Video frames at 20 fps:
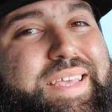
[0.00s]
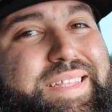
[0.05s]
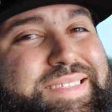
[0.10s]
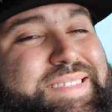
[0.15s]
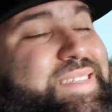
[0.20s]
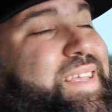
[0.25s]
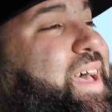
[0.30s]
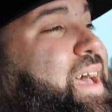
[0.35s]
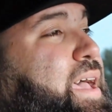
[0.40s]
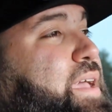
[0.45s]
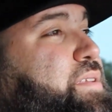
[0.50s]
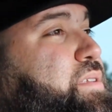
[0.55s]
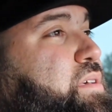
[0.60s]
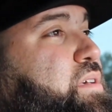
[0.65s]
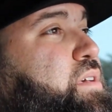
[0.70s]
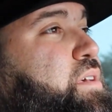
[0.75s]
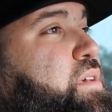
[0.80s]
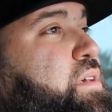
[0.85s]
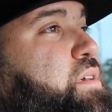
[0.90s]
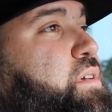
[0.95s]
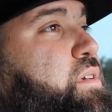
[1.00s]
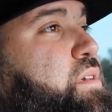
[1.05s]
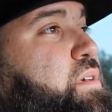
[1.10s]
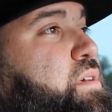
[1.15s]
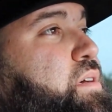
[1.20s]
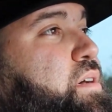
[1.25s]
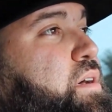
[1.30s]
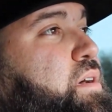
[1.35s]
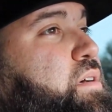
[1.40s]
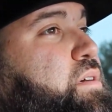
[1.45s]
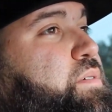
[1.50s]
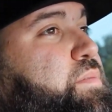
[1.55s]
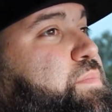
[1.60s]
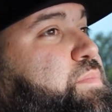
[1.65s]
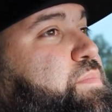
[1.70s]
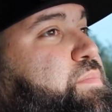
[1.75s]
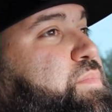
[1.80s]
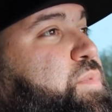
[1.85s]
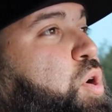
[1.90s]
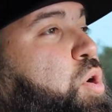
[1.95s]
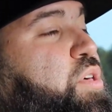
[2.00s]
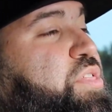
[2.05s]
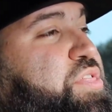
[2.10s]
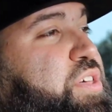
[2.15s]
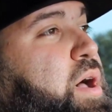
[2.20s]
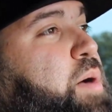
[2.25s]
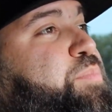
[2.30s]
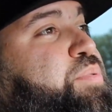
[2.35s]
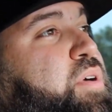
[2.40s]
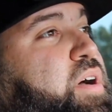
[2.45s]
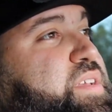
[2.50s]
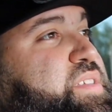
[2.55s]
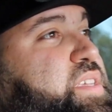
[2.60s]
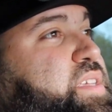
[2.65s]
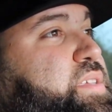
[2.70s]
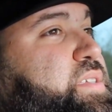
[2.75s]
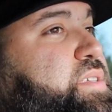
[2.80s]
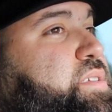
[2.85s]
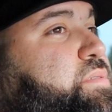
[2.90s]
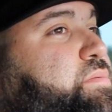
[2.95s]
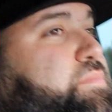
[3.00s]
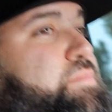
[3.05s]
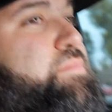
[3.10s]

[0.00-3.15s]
inside, the whole thought process,